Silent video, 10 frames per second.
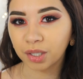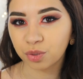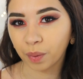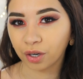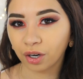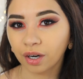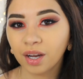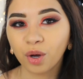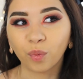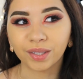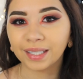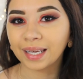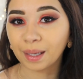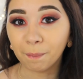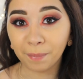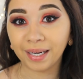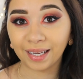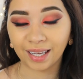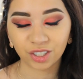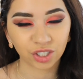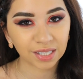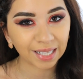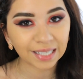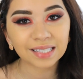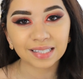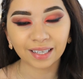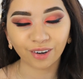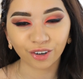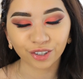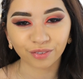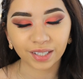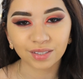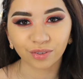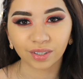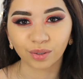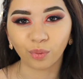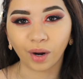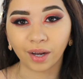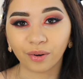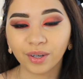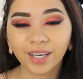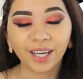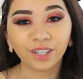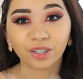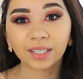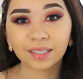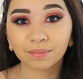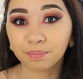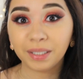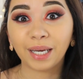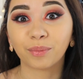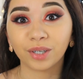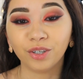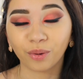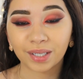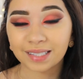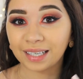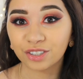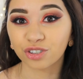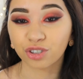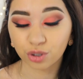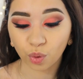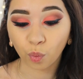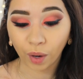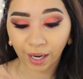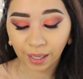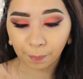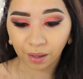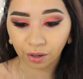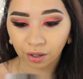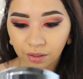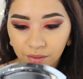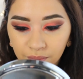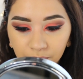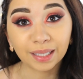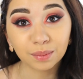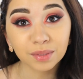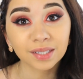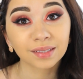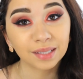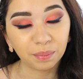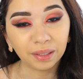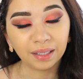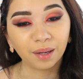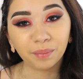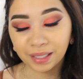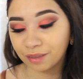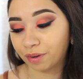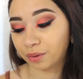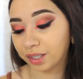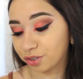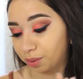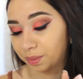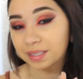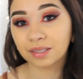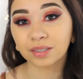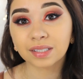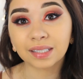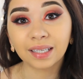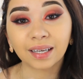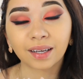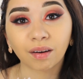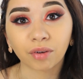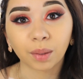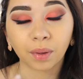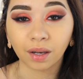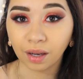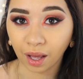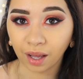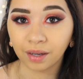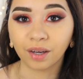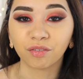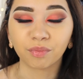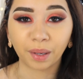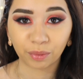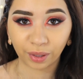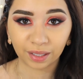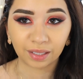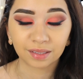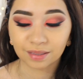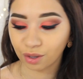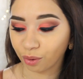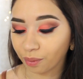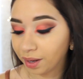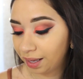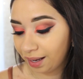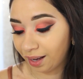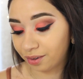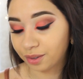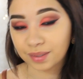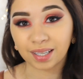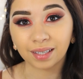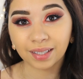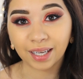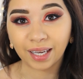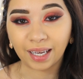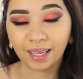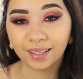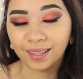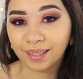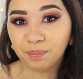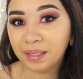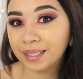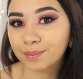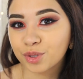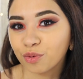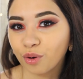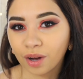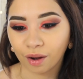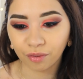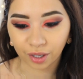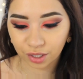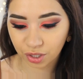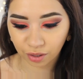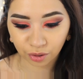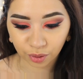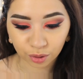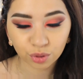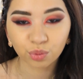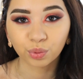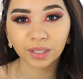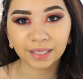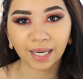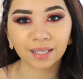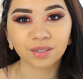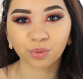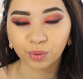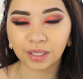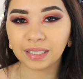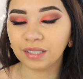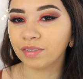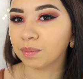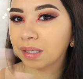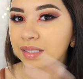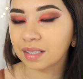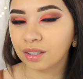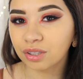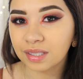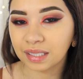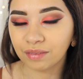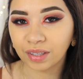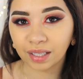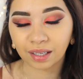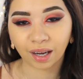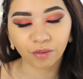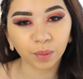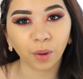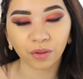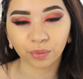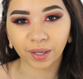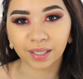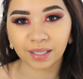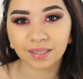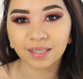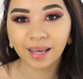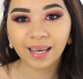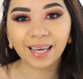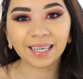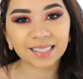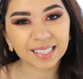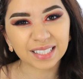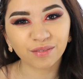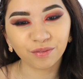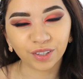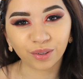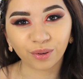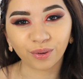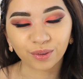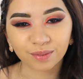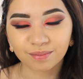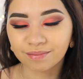much better within like a minute. Like, just let it sit on your face for a little while and you're gonna be able to notice that it just looks way better. Claims to be a medium foundation, but seriously it covered up a lot of my redness, so I don't know, it's kind of like a, a medium to full coverage. I don't know, it looks really nice, really even. My skin looks even, it covered up all the redness, and it doesn't feel